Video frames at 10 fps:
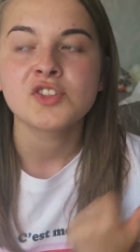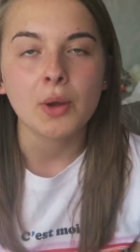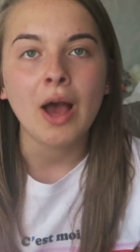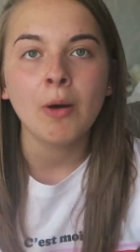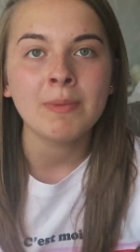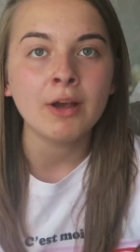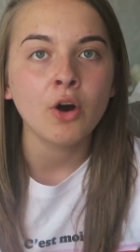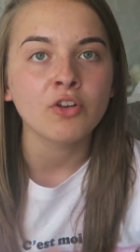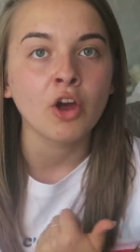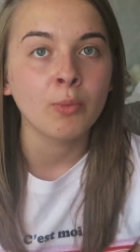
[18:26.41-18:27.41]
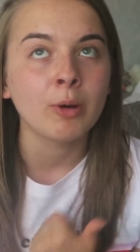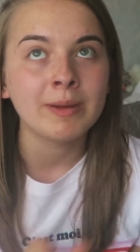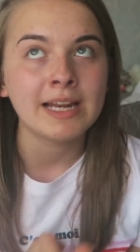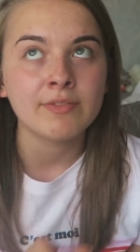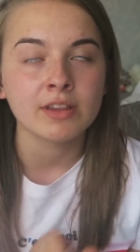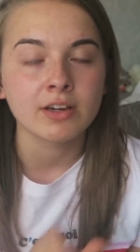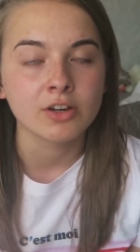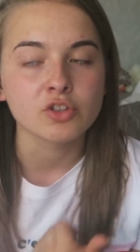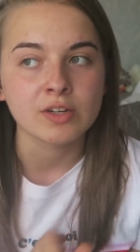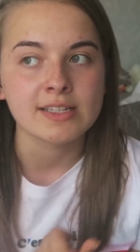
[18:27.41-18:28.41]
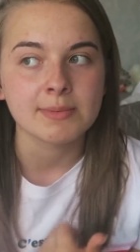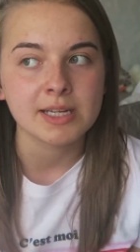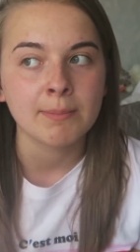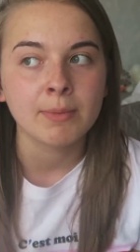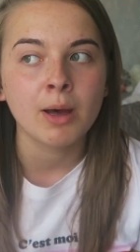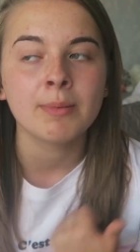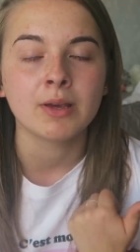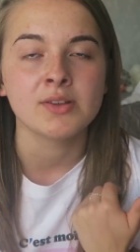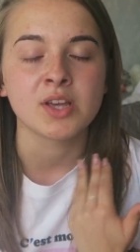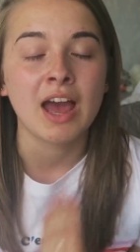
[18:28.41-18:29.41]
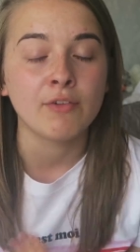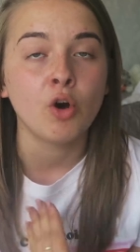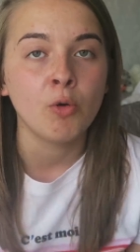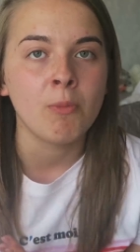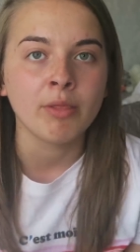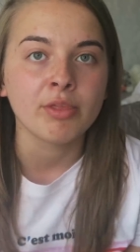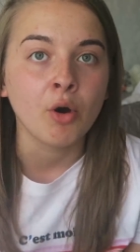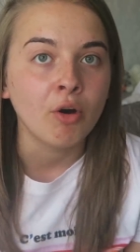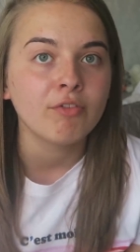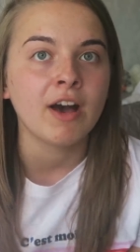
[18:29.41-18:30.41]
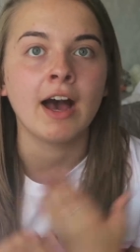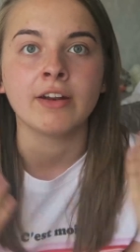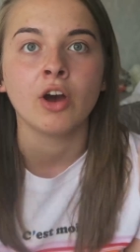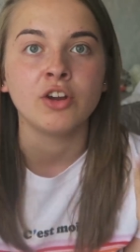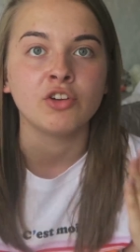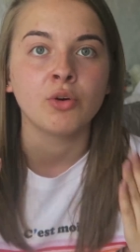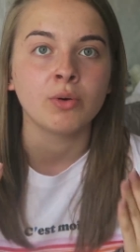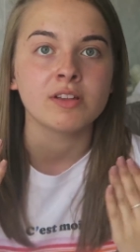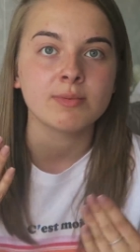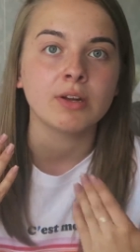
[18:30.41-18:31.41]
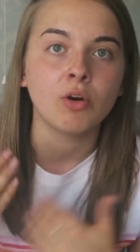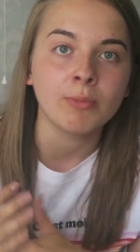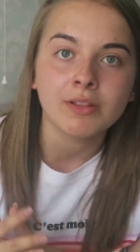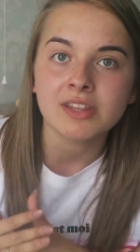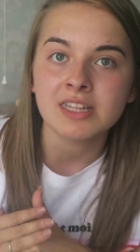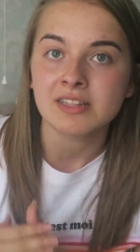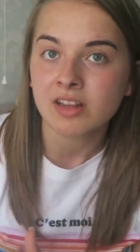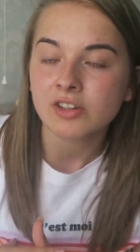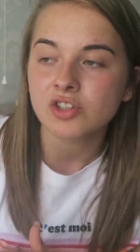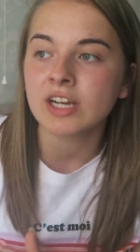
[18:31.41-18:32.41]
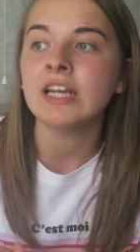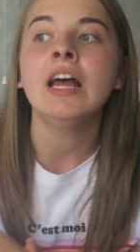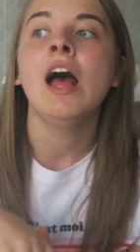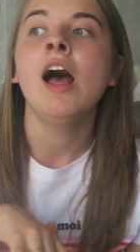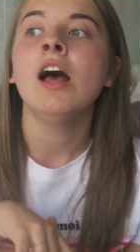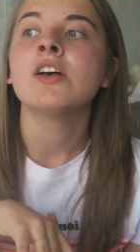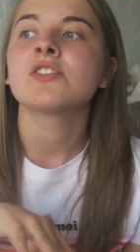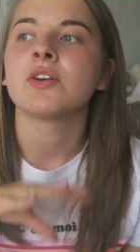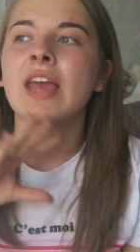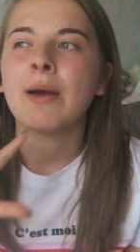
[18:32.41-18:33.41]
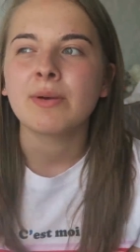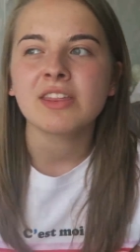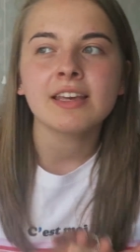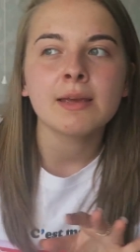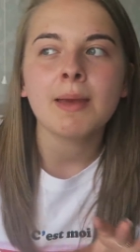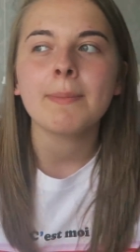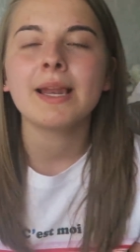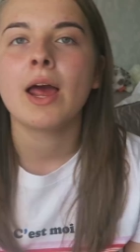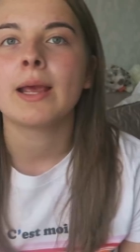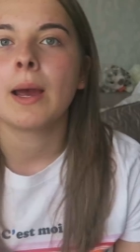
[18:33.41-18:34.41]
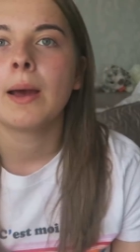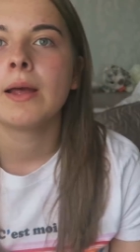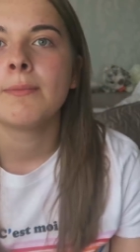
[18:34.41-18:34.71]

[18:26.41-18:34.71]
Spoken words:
so help me God, I will be leaving the country in September, because I have a whole month off and I do not want to spend a whole month in this country. So yeah, we're thinking maybe like